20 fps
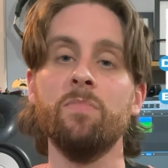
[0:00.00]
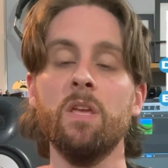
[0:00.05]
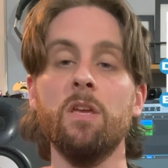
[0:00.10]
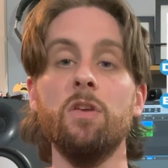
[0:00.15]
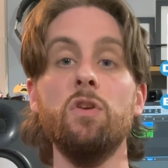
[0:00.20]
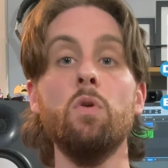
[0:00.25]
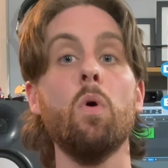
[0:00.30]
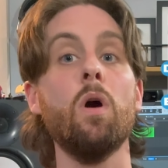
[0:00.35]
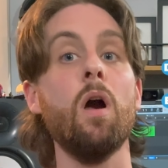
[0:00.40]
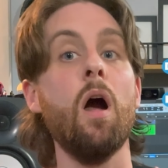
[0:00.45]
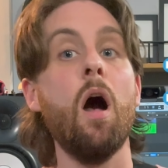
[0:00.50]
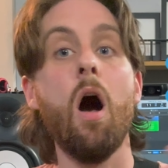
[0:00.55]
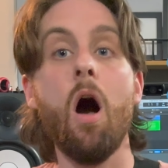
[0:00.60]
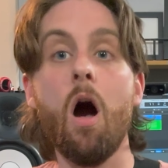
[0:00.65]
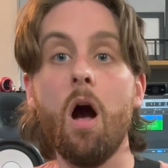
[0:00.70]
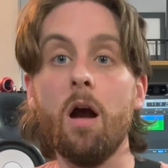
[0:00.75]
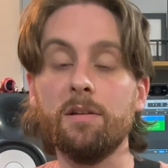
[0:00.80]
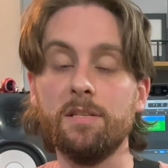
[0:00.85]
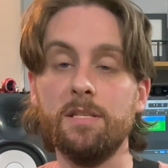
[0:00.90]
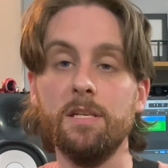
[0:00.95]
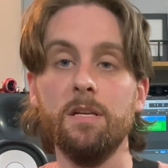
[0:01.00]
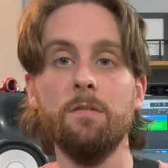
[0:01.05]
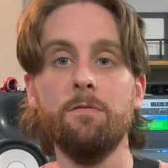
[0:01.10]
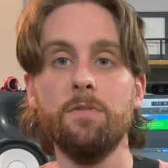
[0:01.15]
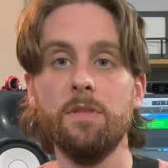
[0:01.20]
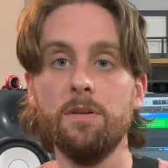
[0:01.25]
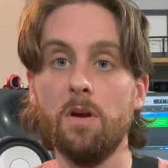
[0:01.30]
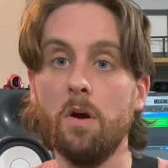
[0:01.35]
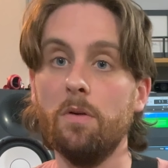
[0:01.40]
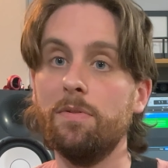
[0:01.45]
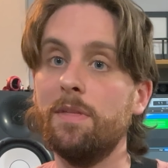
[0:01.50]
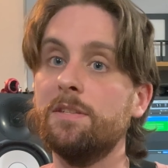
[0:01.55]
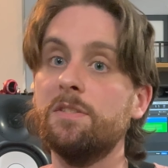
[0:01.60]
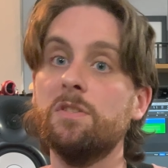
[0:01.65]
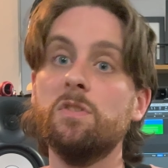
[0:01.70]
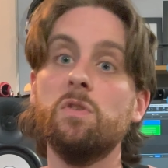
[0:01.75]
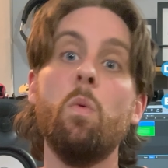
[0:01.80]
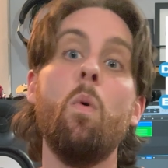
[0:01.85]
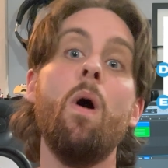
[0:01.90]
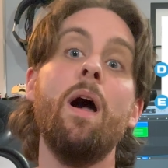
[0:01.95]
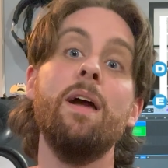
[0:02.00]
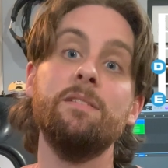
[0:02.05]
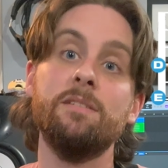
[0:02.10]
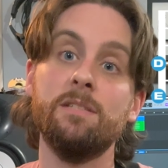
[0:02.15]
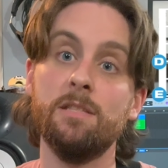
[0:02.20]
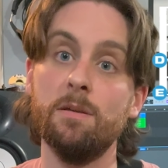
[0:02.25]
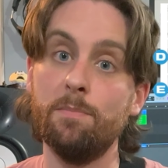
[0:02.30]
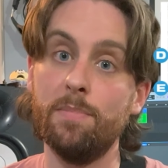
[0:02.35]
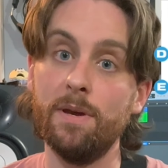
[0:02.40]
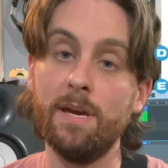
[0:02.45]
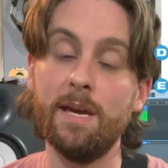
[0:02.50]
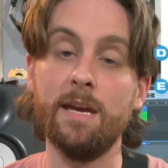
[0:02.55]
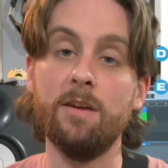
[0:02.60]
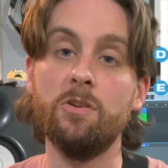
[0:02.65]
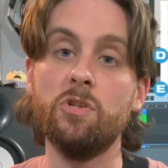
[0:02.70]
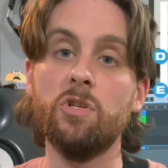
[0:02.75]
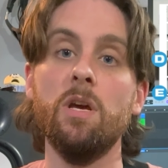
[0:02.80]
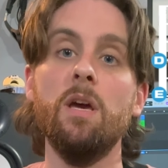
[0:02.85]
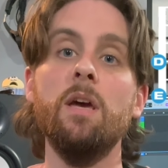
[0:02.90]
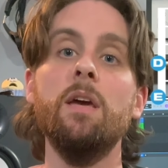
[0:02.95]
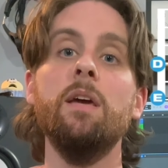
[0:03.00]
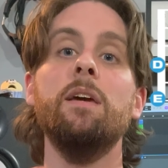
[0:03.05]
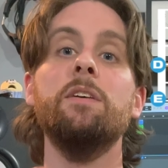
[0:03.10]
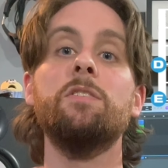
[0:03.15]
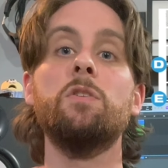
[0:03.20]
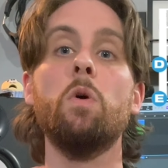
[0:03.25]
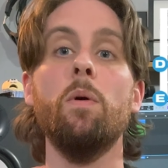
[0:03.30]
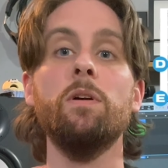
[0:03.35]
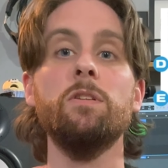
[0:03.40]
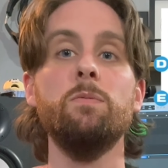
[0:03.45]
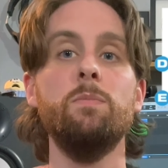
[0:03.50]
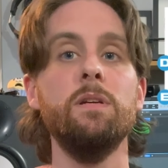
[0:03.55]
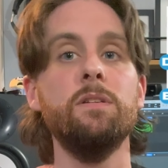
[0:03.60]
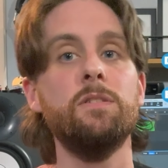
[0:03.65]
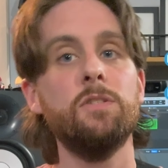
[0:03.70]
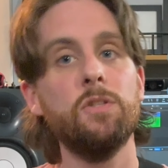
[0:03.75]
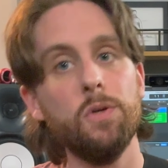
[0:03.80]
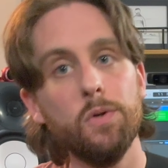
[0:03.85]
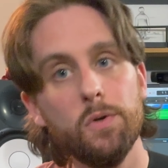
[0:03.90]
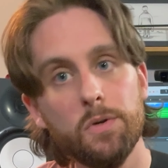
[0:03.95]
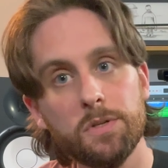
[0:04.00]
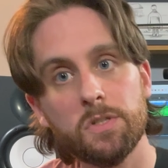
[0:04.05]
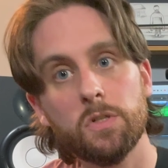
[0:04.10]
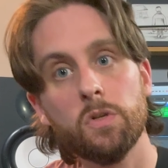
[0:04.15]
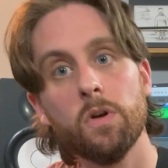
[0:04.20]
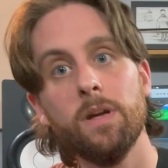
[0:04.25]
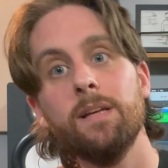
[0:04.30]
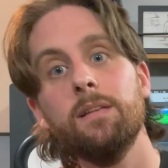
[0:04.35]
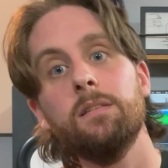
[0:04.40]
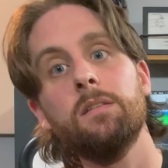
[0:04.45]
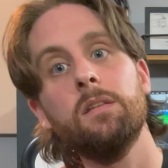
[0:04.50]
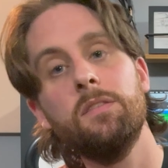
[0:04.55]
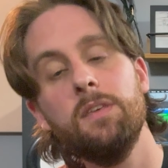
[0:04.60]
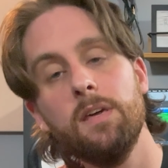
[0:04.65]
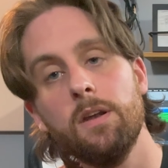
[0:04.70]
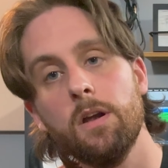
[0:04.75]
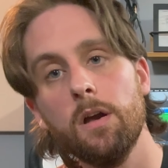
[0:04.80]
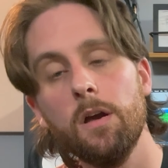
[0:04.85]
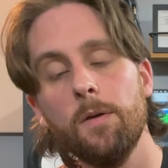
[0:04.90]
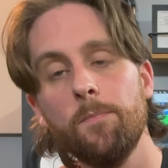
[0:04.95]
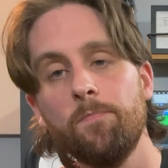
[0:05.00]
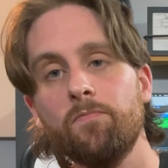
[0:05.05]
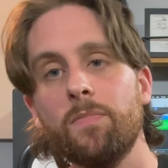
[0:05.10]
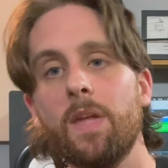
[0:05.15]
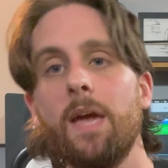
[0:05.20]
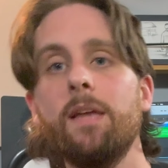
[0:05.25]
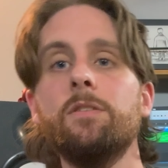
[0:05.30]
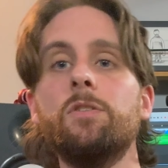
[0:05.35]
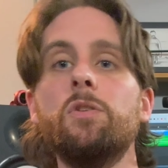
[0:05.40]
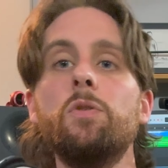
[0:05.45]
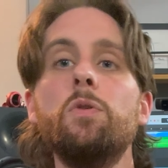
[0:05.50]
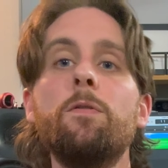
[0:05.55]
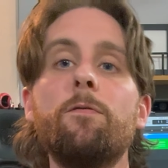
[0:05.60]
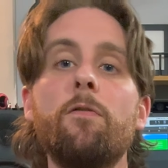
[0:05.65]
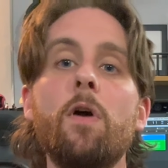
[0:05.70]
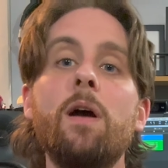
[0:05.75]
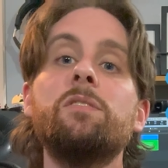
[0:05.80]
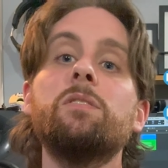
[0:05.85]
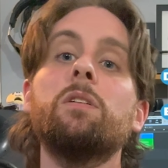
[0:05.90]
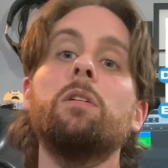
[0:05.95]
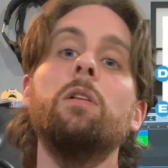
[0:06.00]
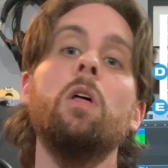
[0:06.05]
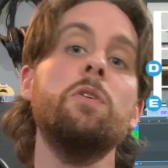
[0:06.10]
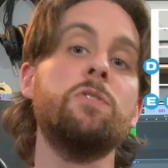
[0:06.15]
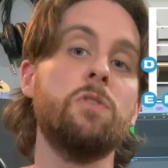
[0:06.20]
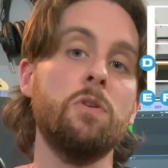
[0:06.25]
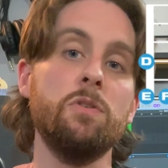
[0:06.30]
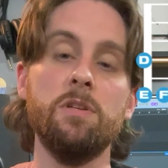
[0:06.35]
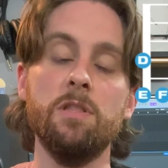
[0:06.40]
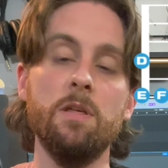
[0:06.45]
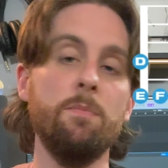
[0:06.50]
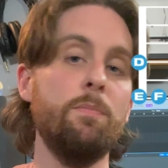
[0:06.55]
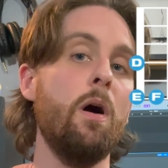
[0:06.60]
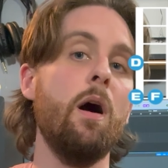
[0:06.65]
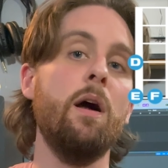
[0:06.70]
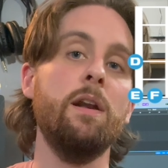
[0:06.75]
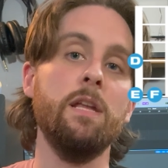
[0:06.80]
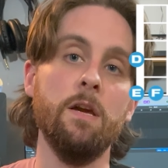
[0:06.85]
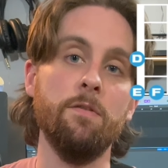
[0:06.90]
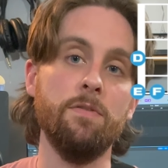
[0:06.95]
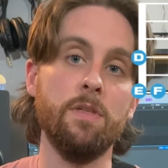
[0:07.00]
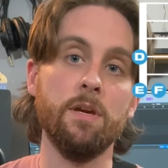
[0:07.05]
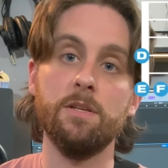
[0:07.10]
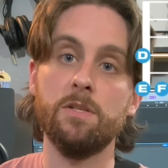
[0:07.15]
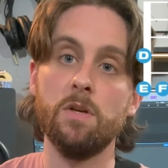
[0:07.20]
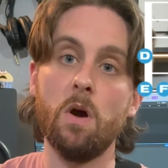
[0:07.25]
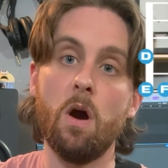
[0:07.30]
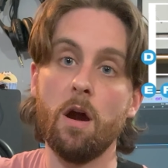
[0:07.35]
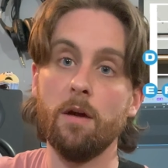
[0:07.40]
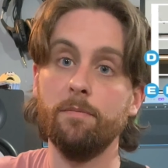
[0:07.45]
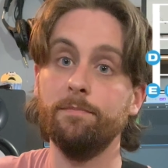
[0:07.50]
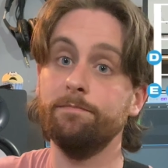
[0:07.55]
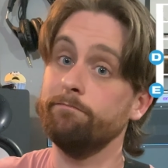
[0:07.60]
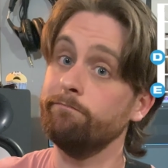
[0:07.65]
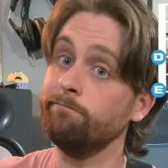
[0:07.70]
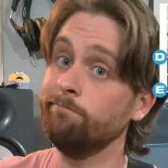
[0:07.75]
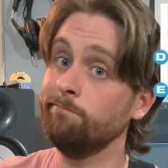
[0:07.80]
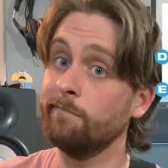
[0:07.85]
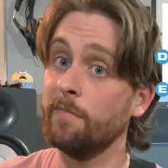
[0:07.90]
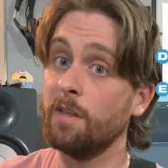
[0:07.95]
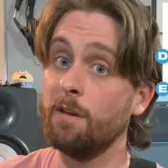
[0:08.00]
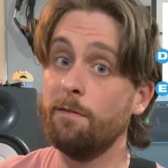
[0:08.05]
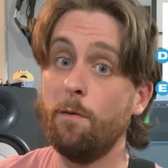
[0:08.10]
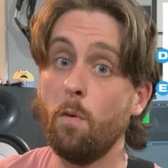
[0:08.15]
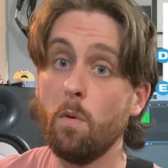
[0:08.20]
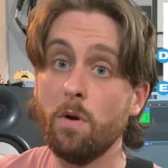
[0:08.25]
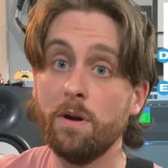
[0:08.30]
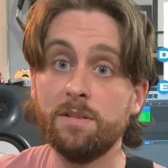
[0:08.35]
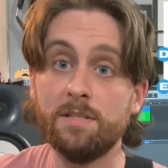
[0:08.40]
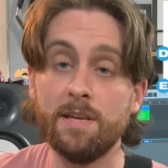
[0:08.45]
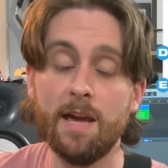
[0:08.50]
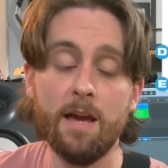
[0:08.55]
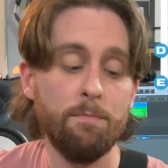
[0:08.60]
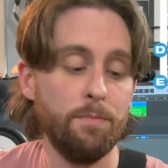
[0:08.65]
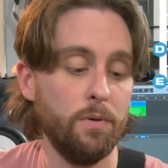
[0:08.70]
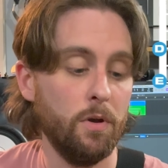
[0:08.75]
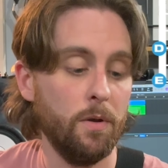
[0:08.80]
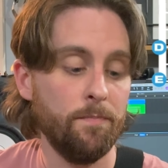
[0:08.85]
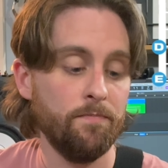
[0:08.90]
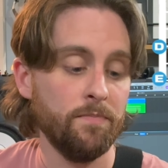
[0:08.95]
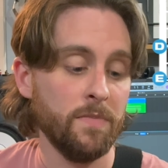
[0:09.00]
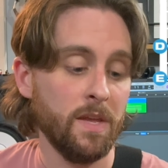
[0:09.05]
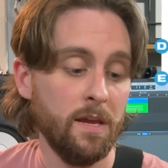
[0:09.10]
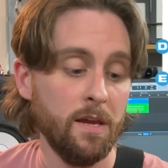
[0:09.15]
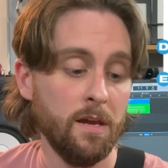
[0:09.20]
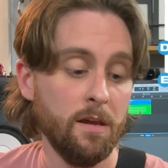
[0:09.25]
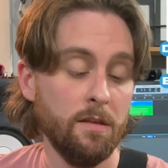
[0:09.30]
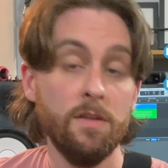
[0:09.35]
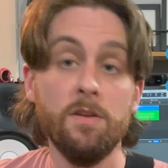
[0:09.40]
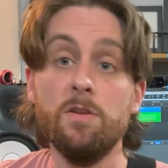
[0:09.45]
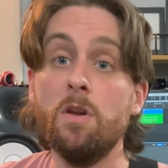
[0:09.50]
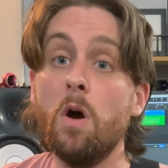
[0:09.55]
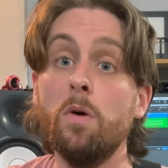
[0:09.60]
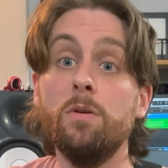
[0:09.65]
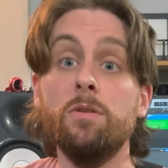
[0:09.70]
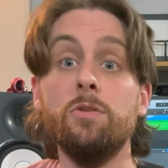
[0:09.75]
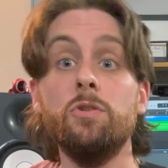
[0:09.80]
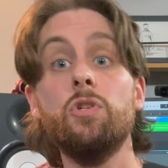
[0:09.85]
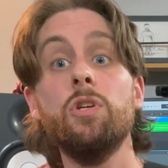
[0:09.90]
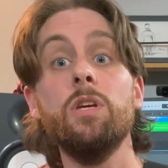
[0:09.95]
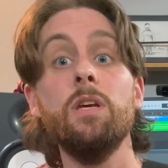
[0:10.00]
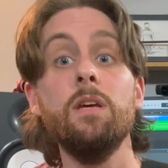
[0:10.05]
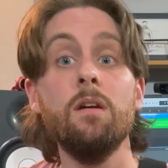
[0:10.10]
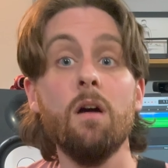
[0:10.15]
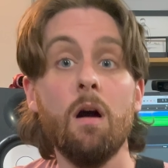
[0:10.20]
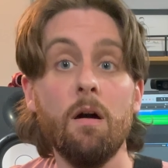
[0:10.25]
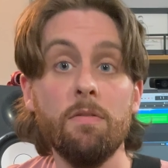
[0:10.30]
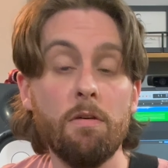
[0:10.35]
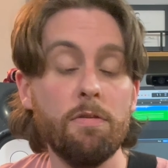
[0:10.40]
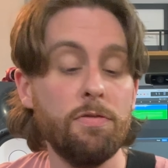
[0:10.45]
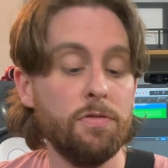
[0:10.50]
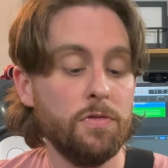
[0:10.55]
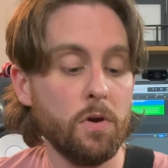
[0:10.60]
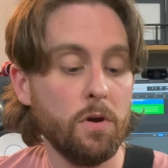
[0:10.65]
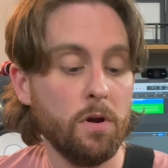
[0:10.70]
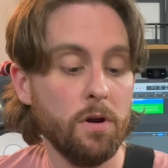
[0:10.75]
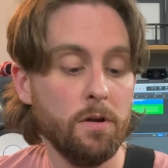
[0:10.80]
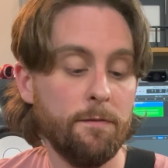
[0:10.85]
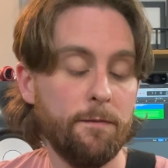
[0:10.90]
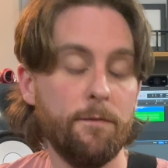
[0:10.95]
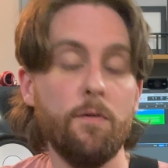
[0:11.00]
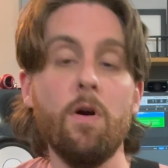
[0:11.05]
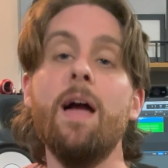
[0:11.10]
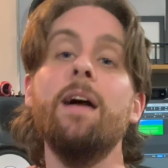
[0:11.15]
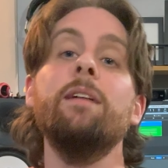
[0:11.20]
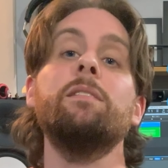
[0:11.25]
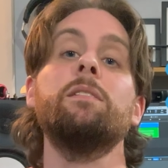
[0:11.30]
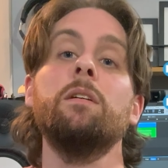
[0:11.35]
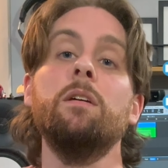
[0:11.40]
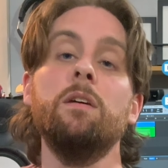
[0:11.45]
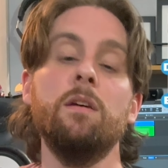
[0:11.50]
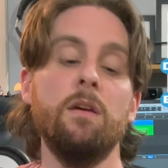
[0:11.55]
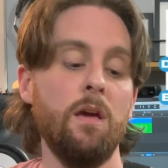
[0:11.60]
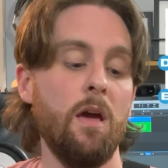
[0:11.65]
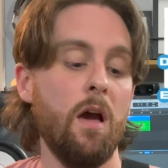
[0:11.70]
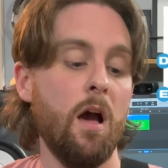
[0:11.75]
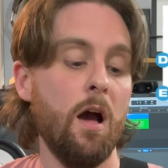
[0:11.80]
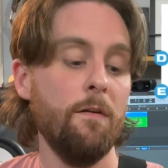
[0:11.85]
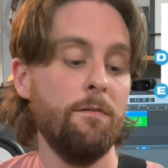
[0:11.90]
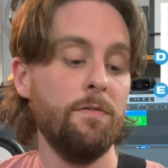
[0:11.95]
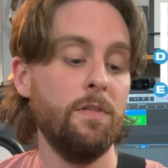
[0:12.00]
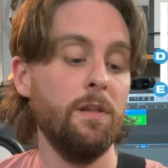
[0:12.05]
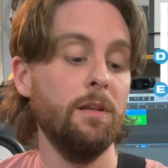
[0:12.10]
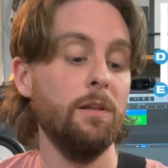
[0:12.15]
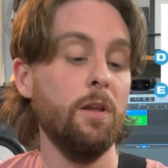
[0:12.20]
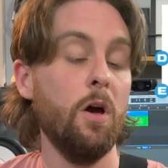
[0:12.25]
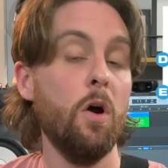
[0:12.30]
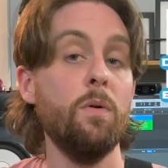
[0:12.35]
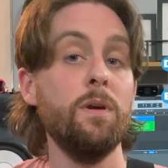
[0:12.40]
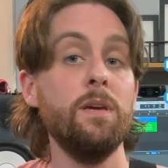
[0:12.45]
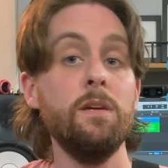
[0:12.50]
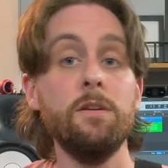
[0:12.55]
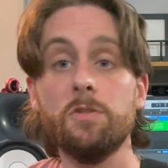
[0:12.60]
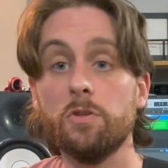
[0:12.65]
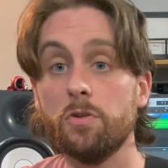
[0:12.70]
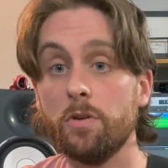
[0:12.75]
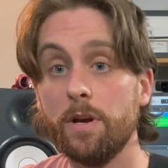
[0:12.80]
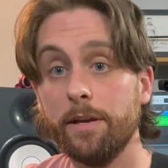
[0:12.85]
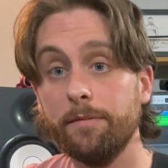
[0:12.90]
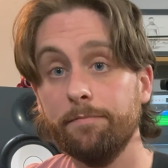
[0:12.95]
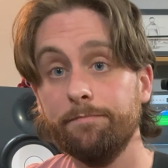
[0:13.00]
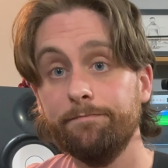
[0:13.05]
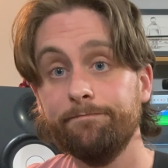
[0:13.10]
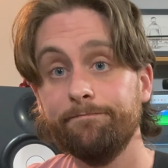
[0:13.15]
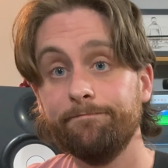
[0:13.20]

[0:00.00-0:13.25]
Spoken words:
your octave, the note that's twice the pitch, is going to be 2 strings thinner and 2 frets closer to the body of the guitar. For example, the note G on the 3rd fret of the low E string